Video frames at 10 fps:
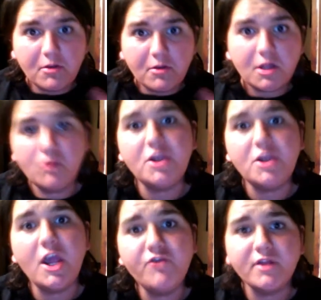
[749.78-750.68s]
is so
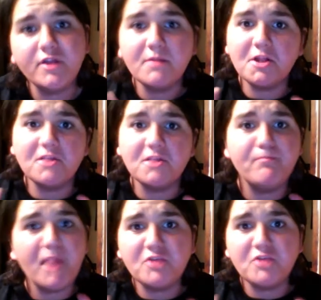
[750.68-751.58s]
dangerous, I'm such a
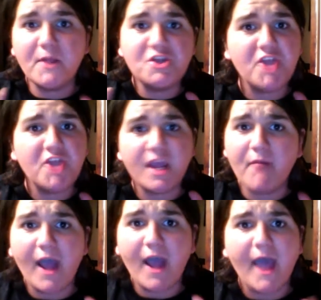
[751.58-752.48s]
bitch with a dick in
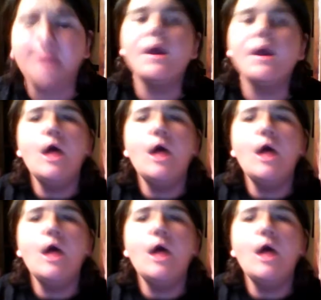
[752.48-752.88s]
my ass.